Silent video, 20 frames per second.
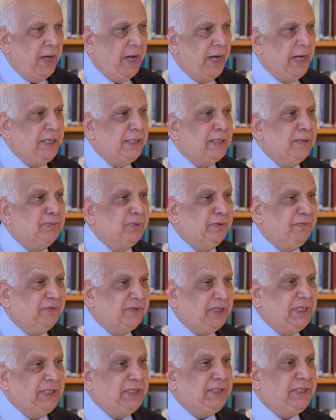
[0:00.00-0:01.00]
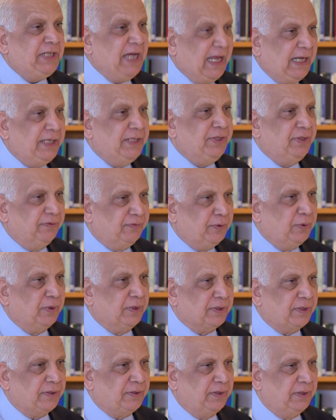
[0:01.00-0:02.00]
In terms of key challenge, of
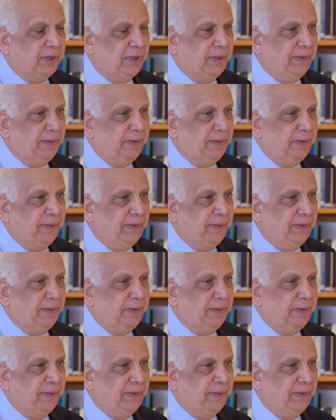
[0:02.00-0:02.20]
course,